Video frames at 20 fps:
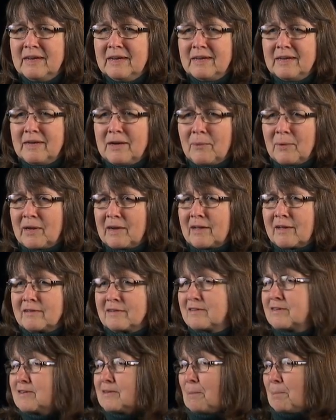In a
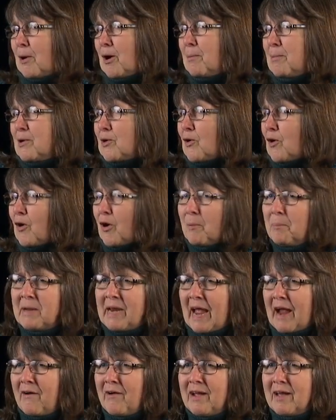suburban or urban
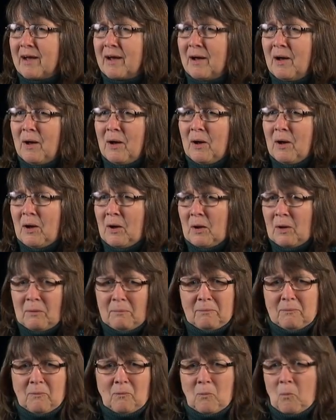area,
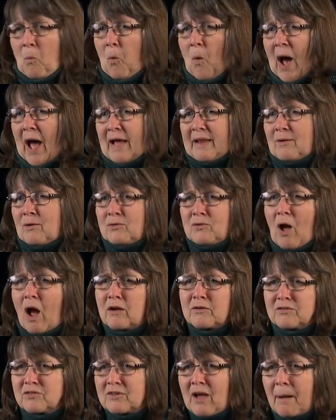why don't
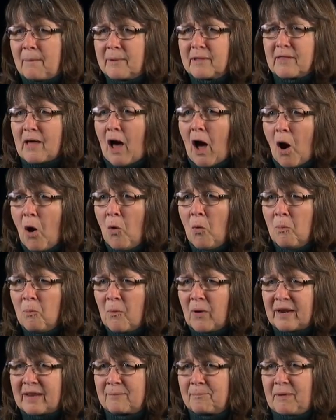doctors come to the home
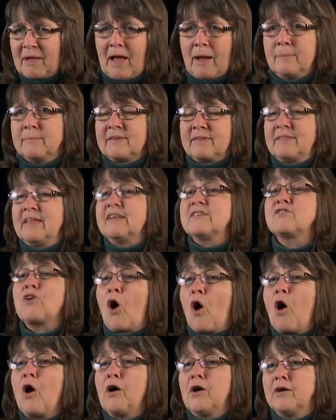when it becomes this
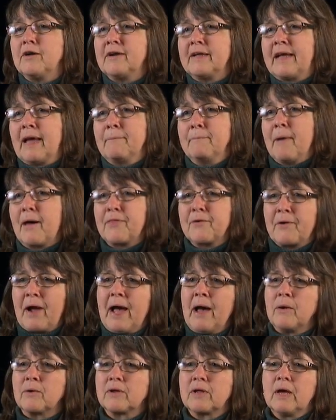hard to get mother
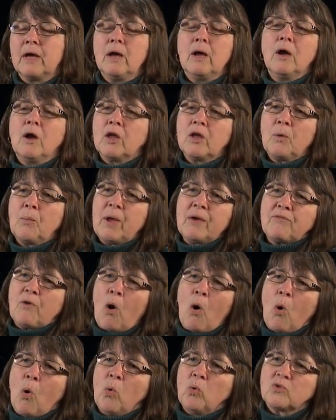out? We have a
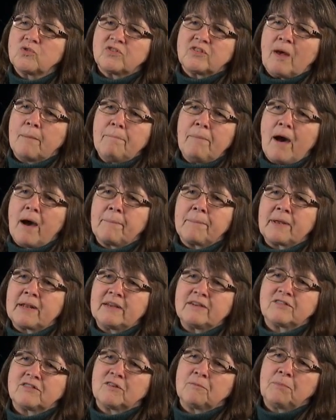whole
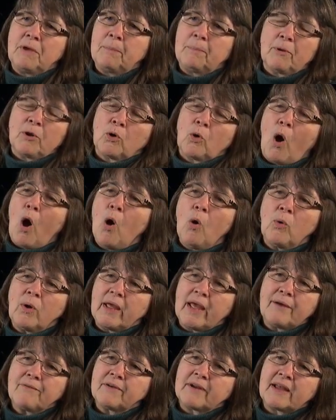subpopulation of people who
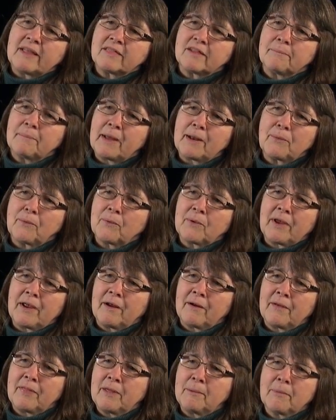only ever get their medical
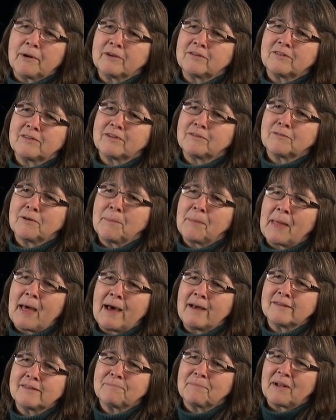care in the emergency room in the
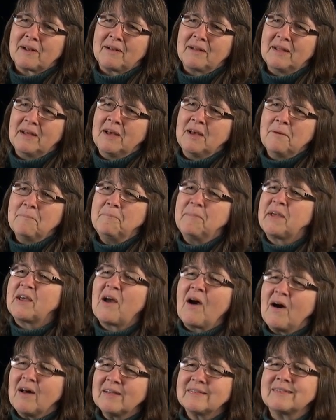hospital
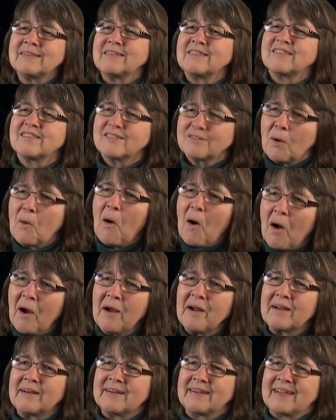because it is so
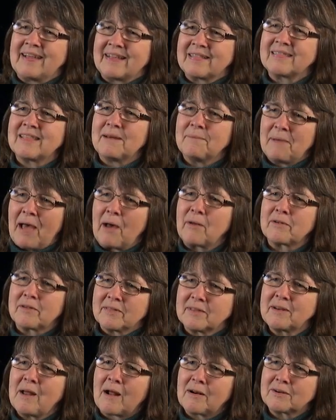hard to get them out to
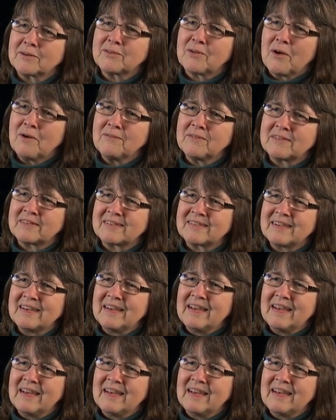the doctor's office.